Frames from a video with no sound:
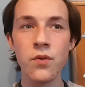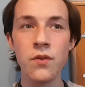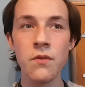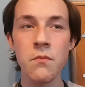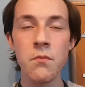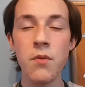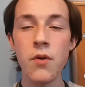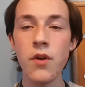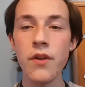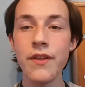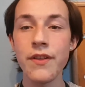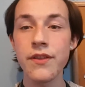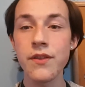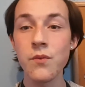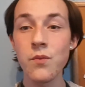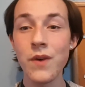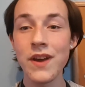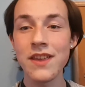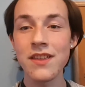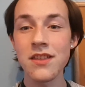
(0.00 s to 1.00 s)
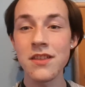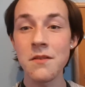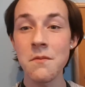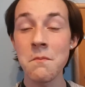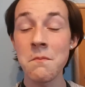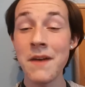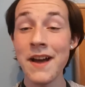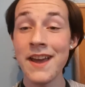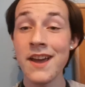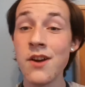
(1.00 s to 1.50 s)
both with
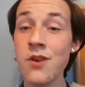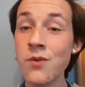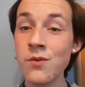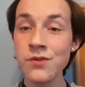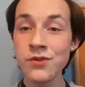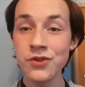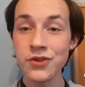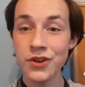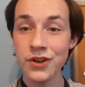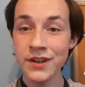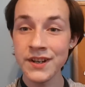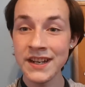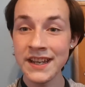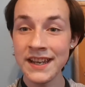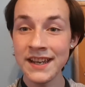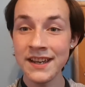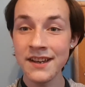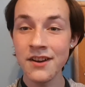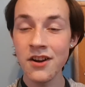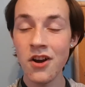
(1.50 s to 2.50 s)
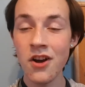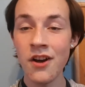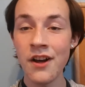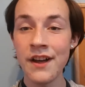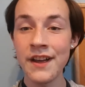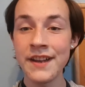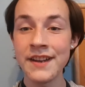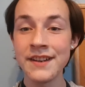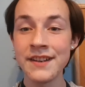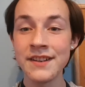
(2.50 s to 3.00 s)
my own journey
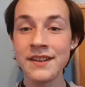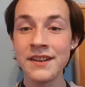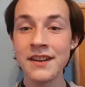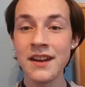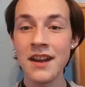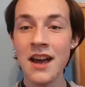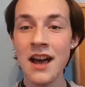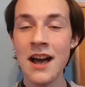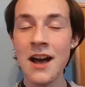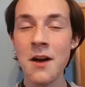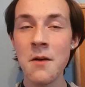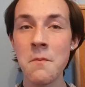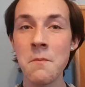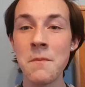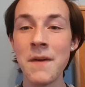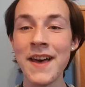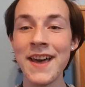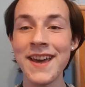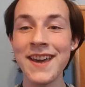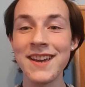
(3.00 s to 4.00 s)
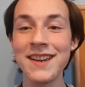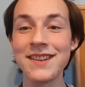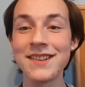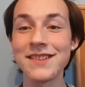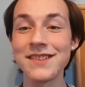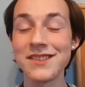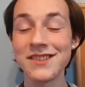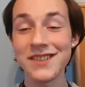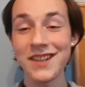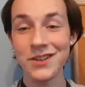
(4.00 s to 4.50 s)
on my
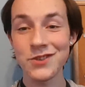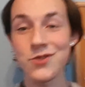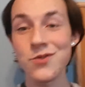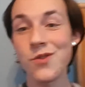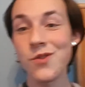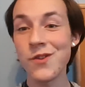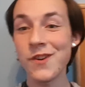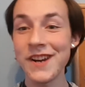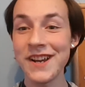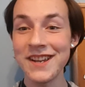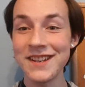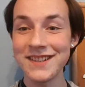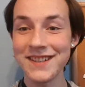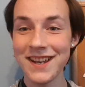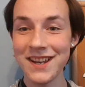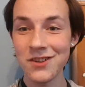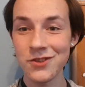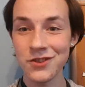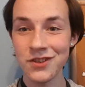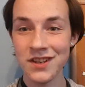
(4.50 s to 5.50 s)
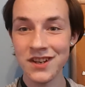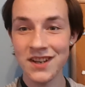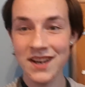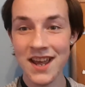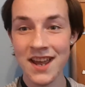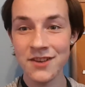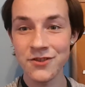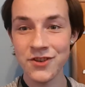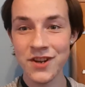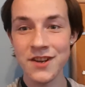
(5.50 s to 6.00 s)
sexual orientation
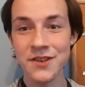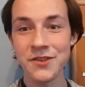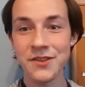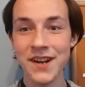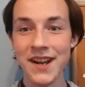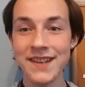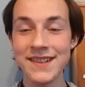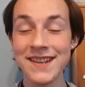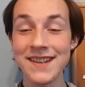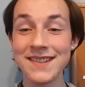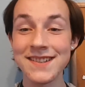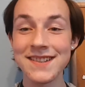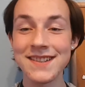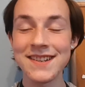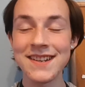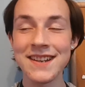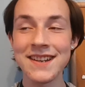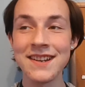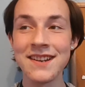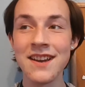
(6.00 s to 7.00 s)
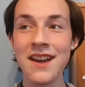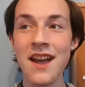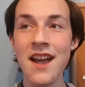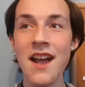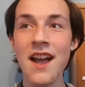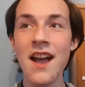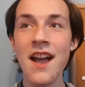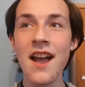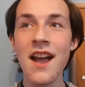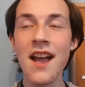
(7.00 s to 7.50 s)
and gender identity,
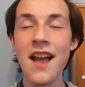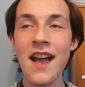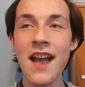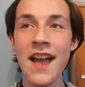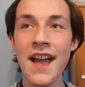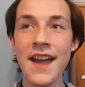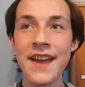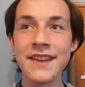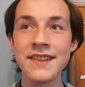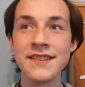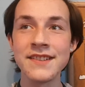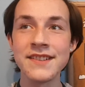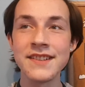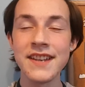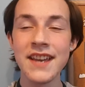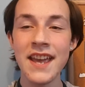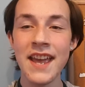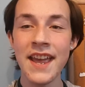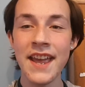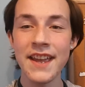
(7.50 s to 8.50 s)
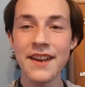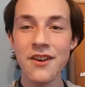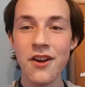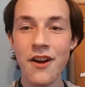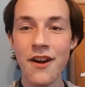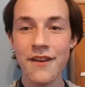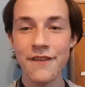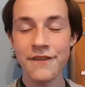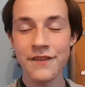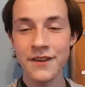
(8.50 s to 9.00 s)
and it
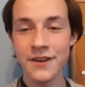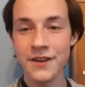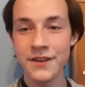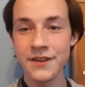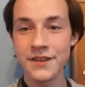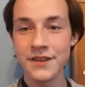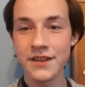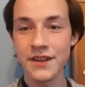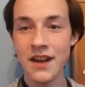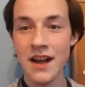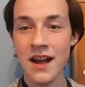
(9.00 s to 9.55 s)
offered